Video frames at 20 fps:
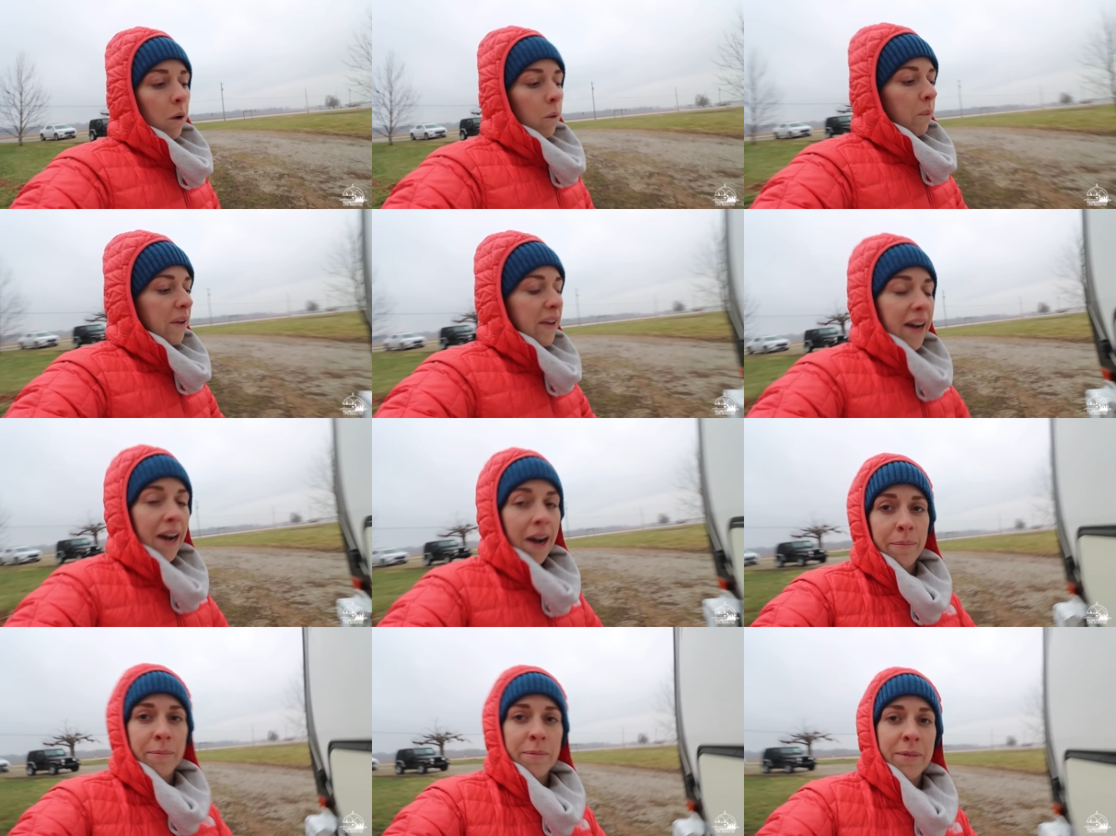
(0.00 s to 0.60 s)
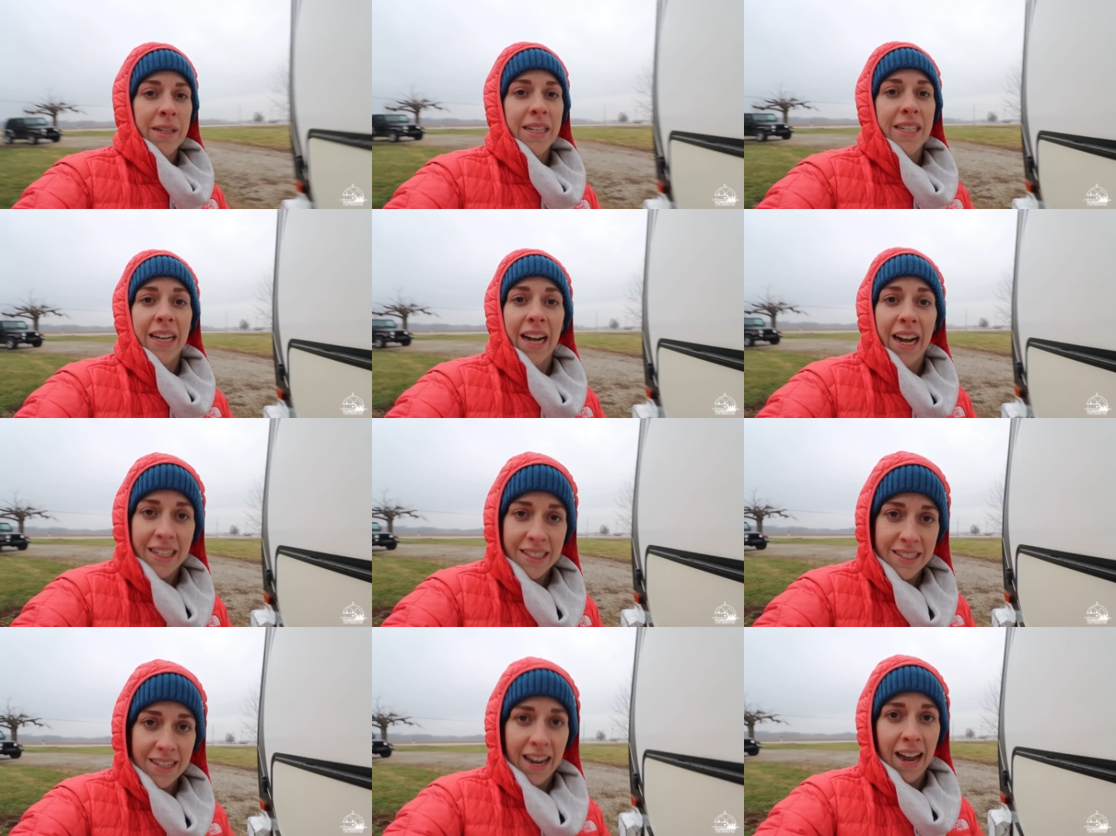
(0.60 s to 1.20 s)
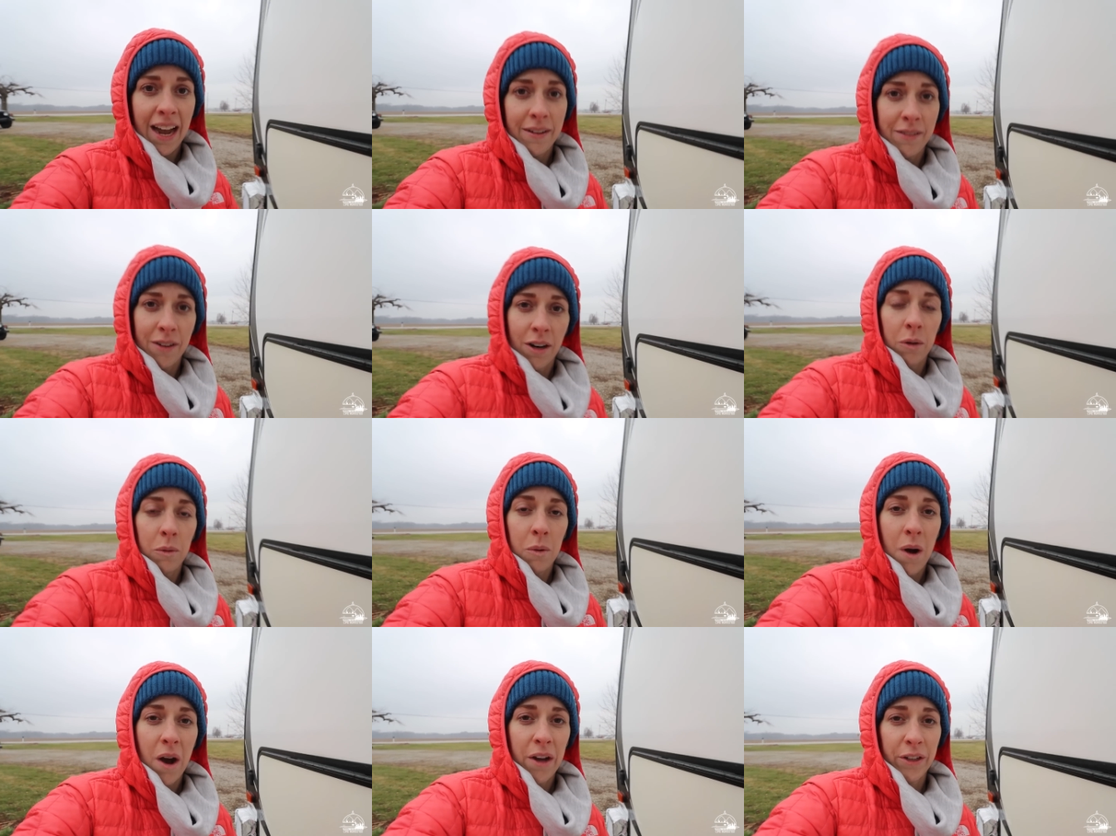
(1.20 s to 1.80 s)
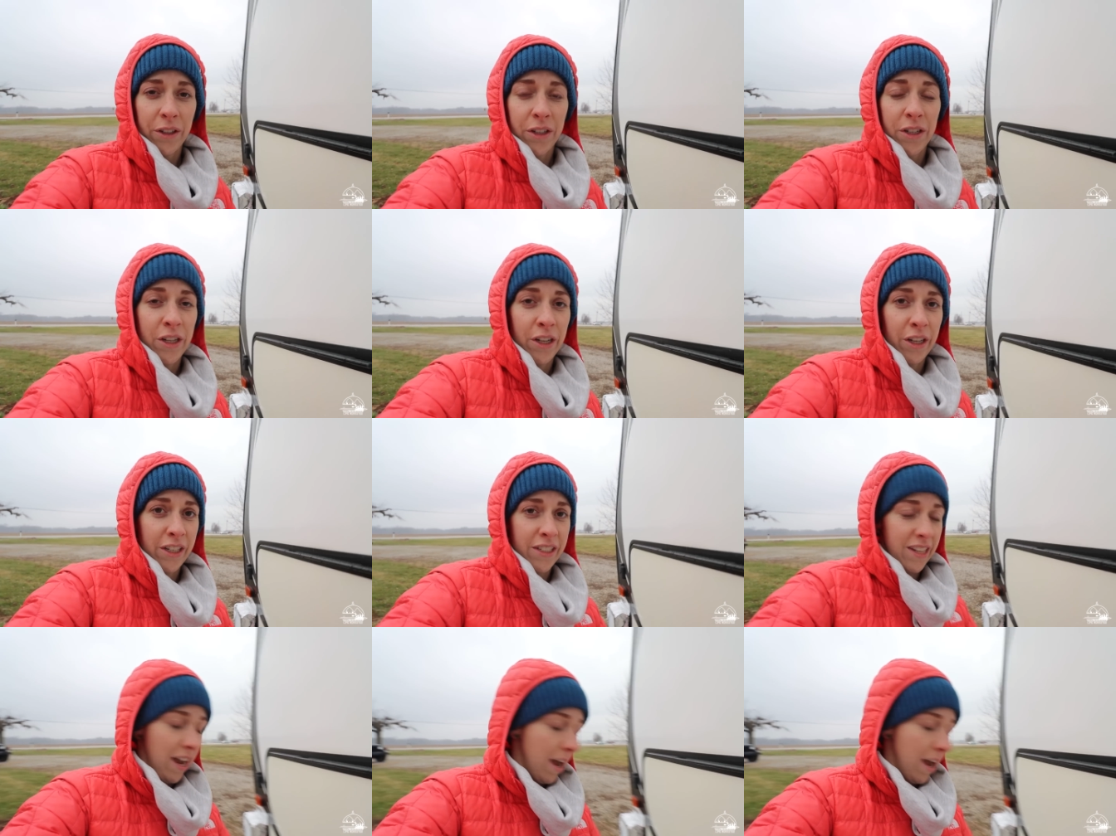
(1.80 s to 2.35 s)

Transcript: we opted not to have our water hooked